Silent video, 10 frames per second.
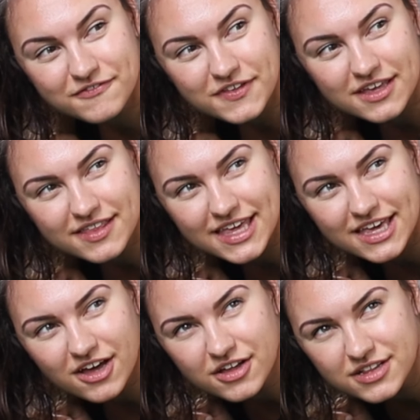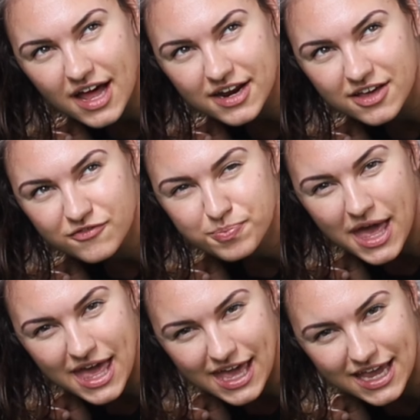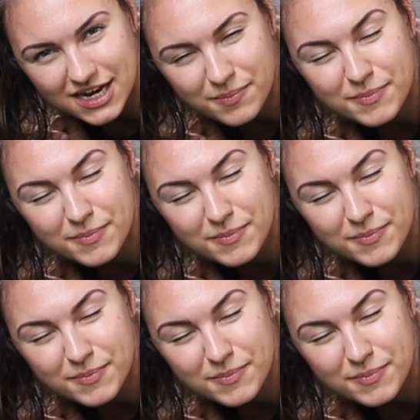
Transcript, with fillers: feeling a lot of pain,